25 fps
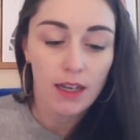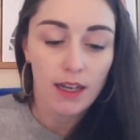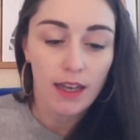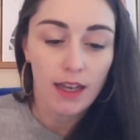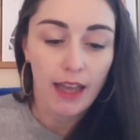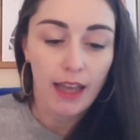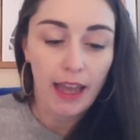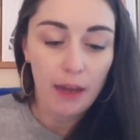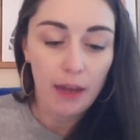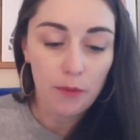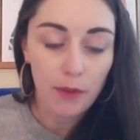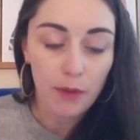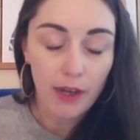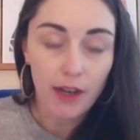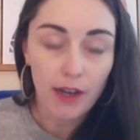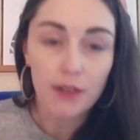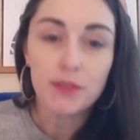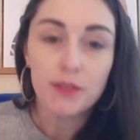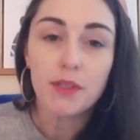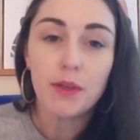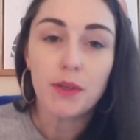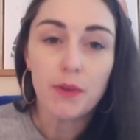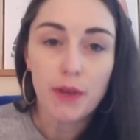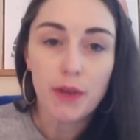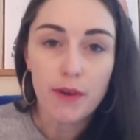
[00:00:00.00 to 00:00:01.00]
And we
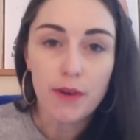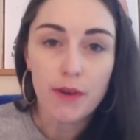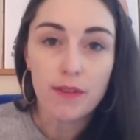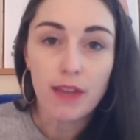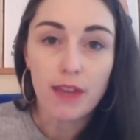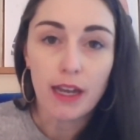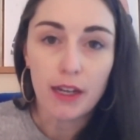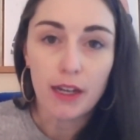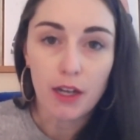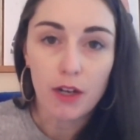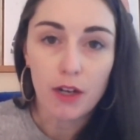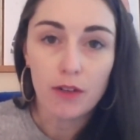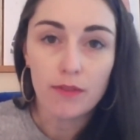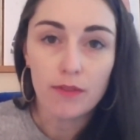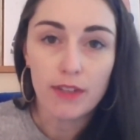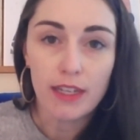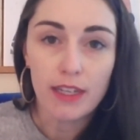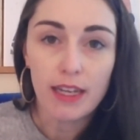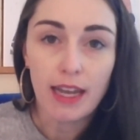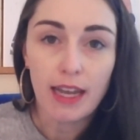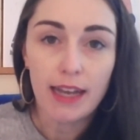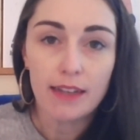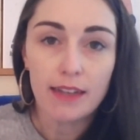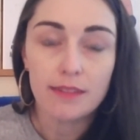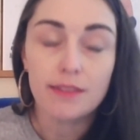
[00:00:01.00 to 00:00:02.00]
also know that COVID
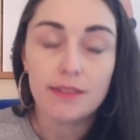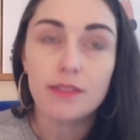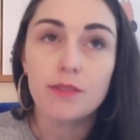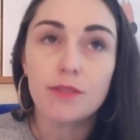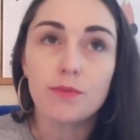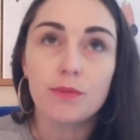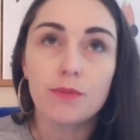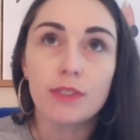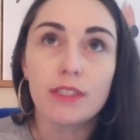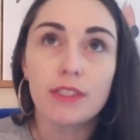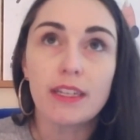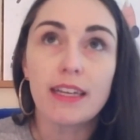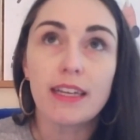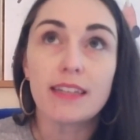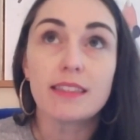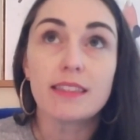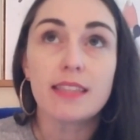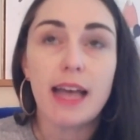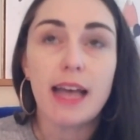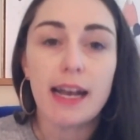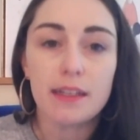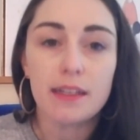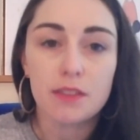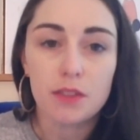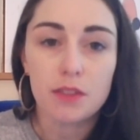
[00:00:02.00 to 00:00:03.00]
has really
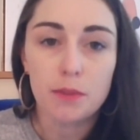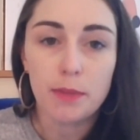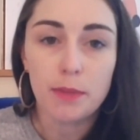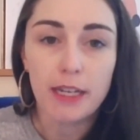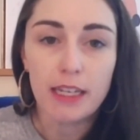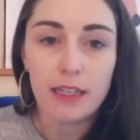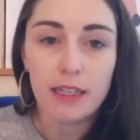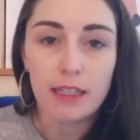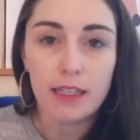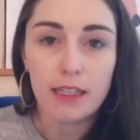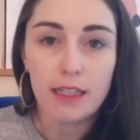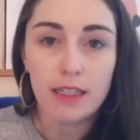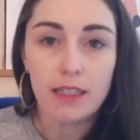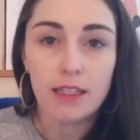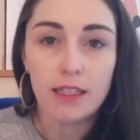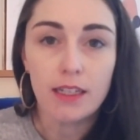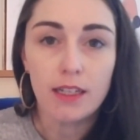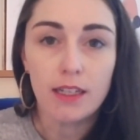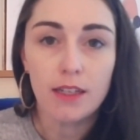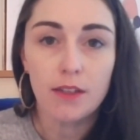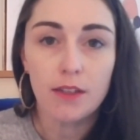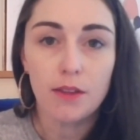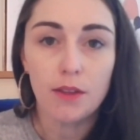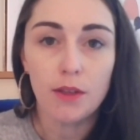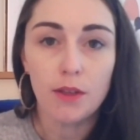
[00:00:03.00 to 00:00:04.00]
exacerbated
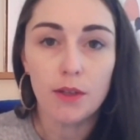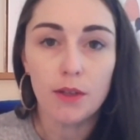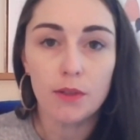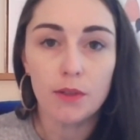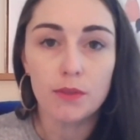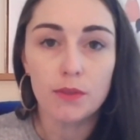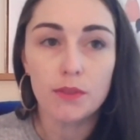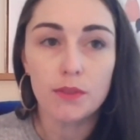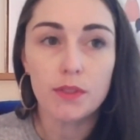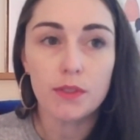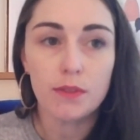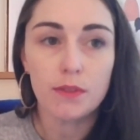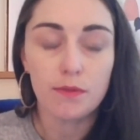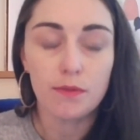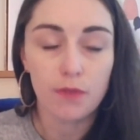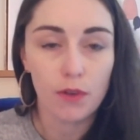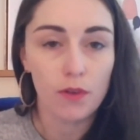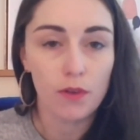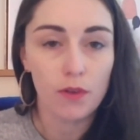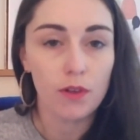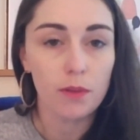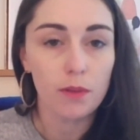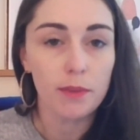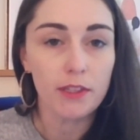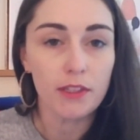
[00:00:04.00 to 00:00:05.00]
those
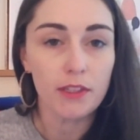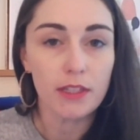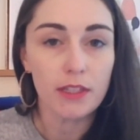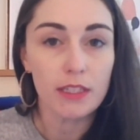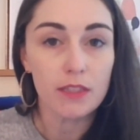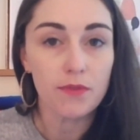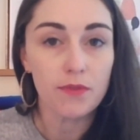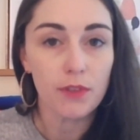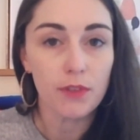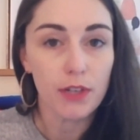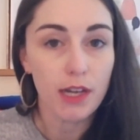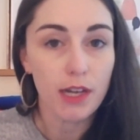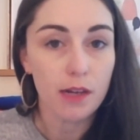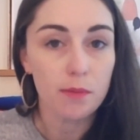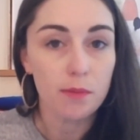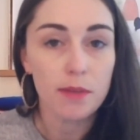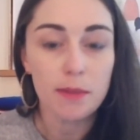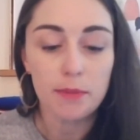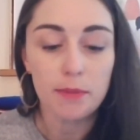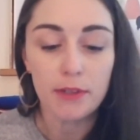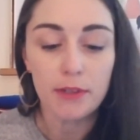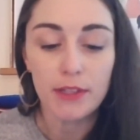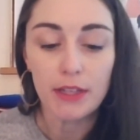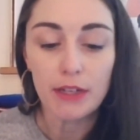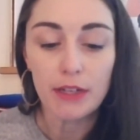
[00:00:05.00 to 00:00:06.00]
vulnerabilities for young
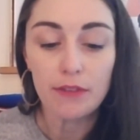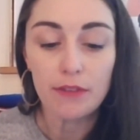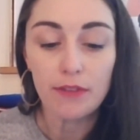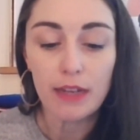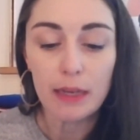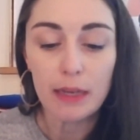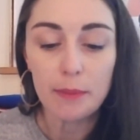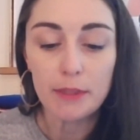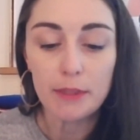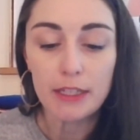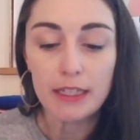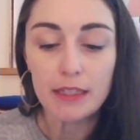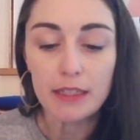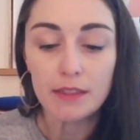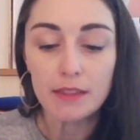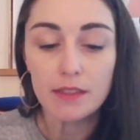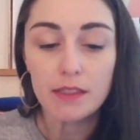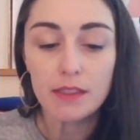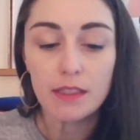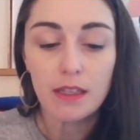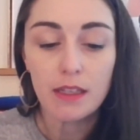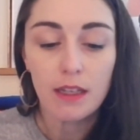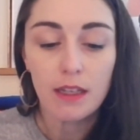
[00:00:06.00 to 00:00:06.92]
people and their families.